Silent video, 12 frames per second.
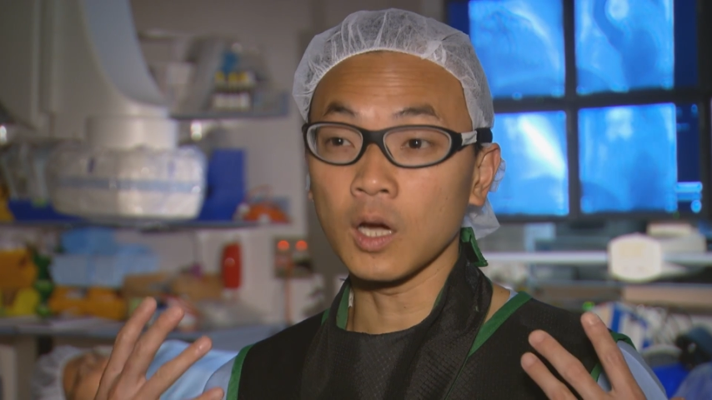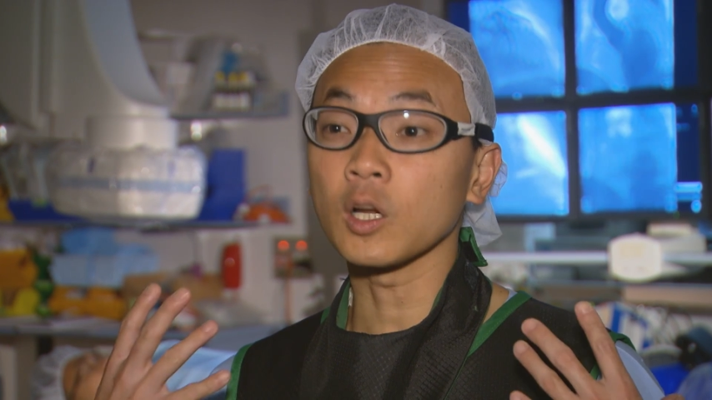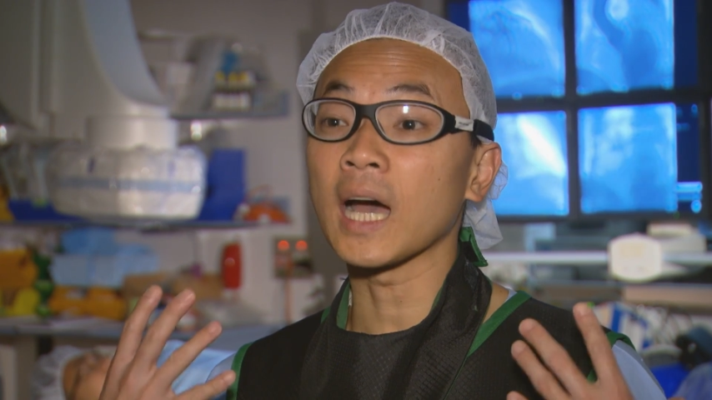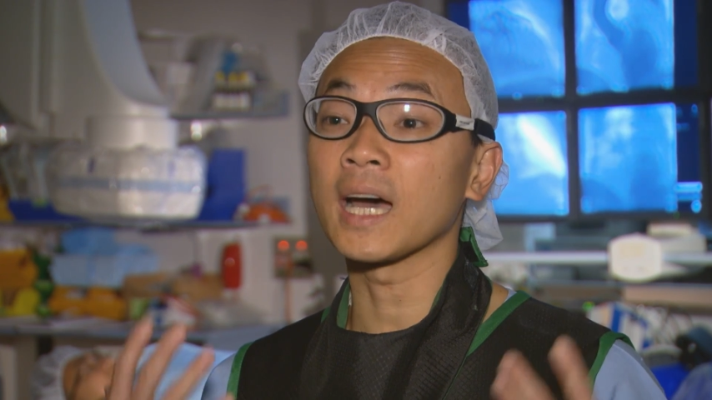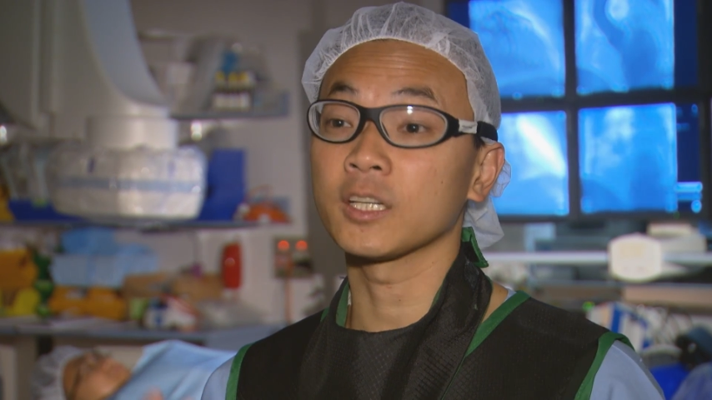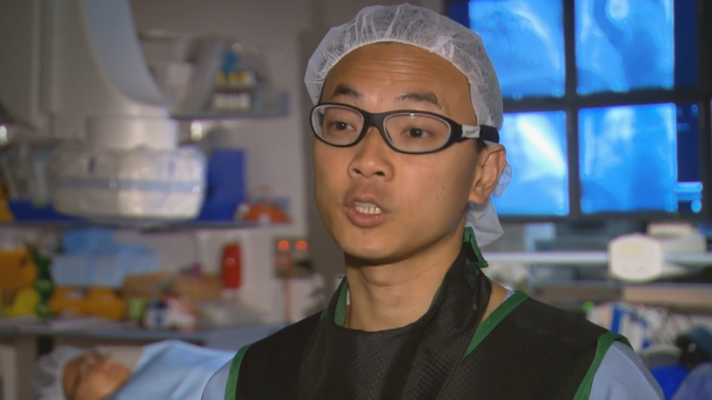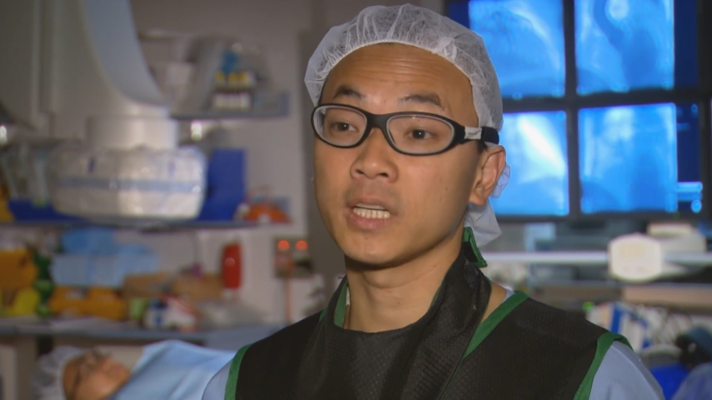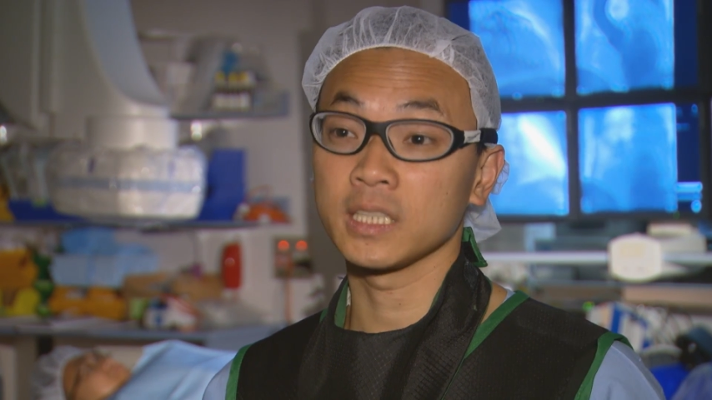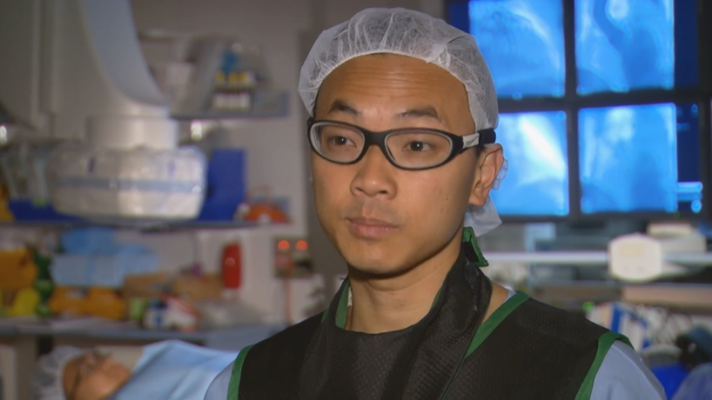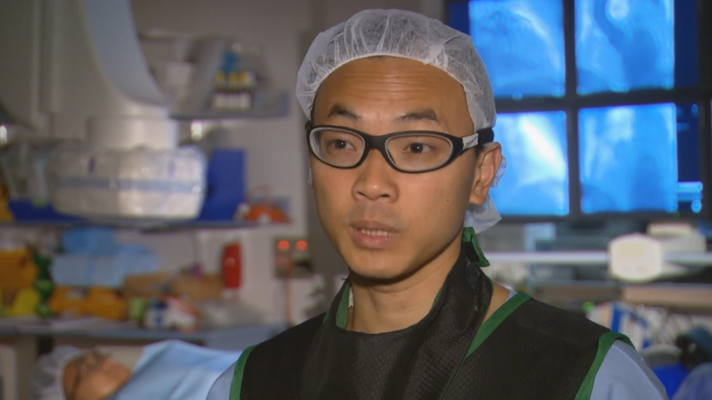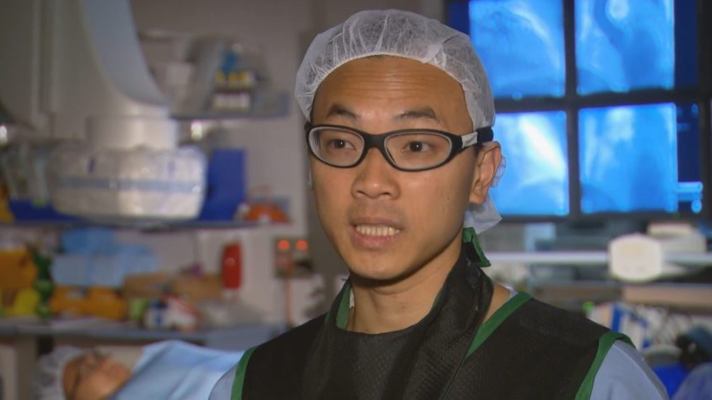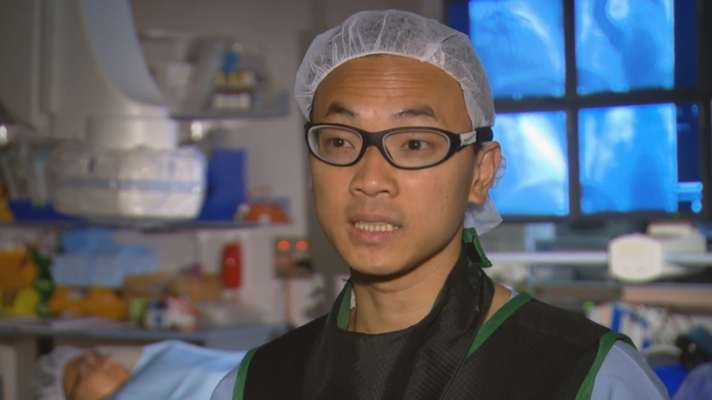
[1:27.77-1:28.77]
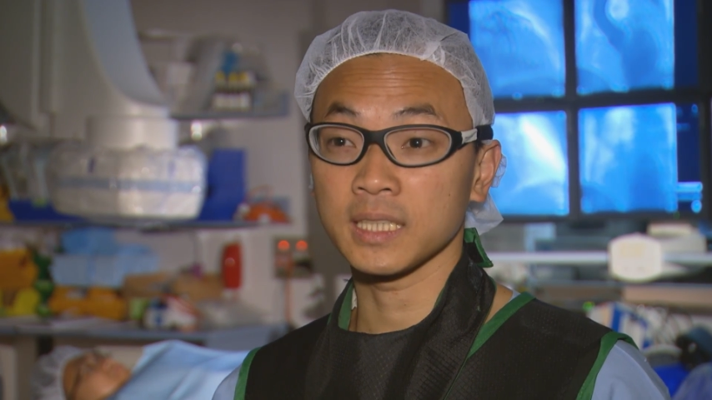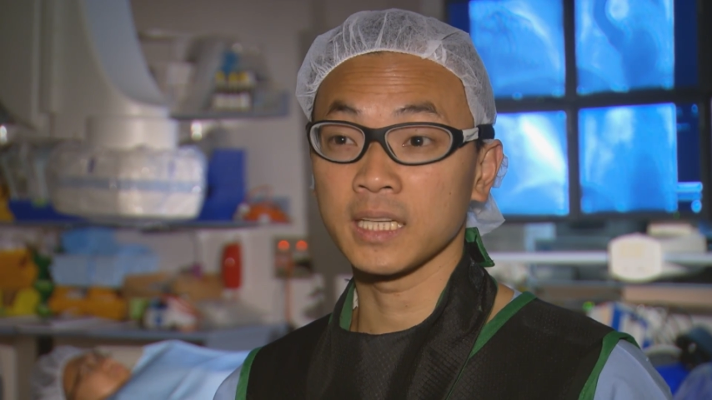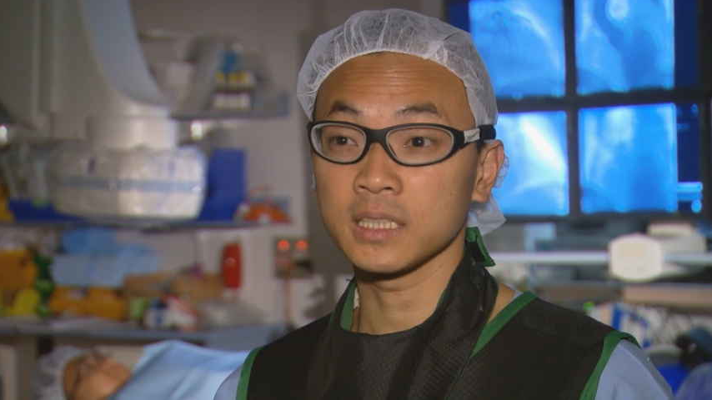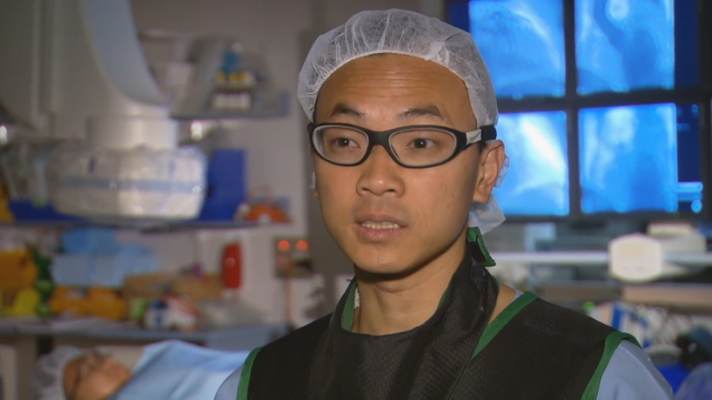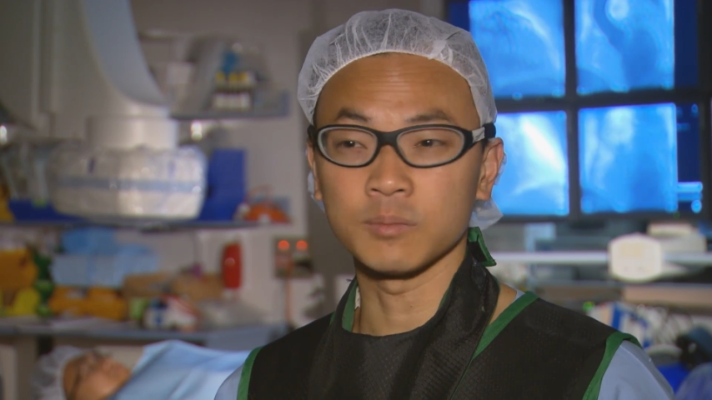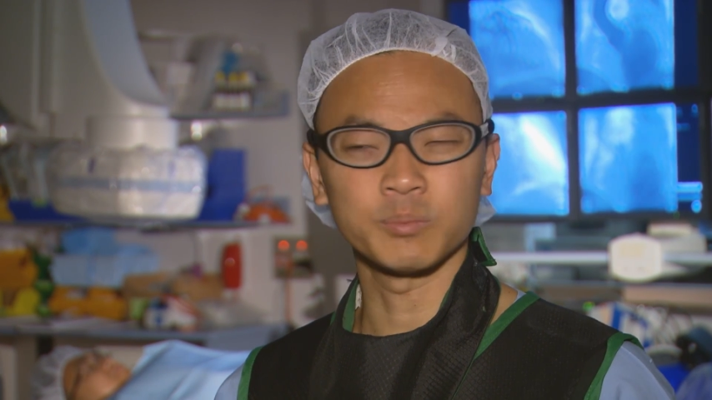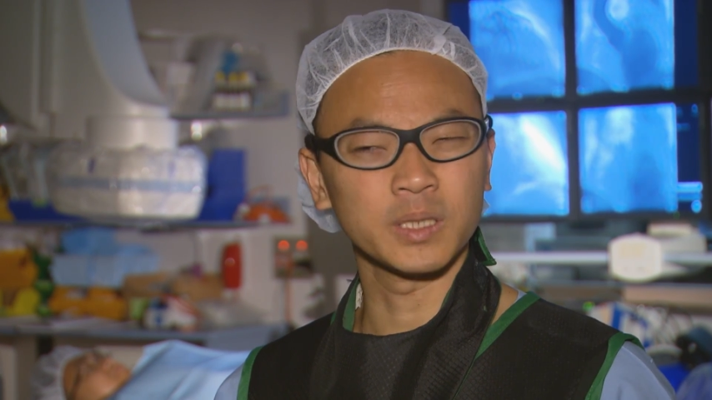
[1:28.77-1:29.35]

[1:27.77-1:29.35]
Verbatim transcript: heart transplantation,